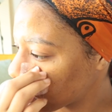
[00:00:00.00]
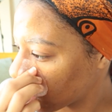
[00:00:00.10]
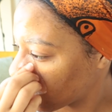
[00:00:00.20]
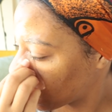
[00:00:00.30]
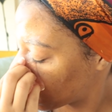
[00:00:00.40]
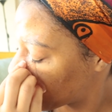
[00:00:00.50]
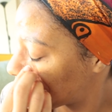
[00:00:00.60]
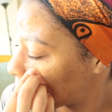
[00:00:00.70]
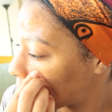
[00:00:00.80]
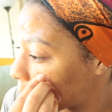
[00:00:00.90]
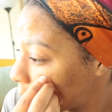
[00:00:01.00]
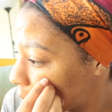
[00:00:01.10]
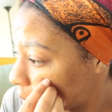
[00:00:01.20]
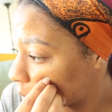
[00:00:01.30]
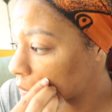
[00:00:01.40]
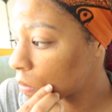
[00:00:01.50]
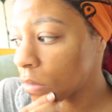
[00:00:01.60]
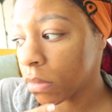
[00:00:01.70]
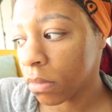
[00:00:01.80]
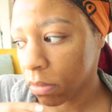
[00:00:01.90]
does so many
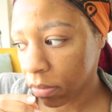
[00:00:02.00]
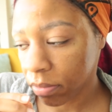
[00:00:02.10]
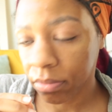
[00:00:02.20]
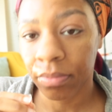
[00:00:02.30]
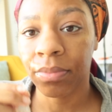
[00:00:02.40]
amazing things for your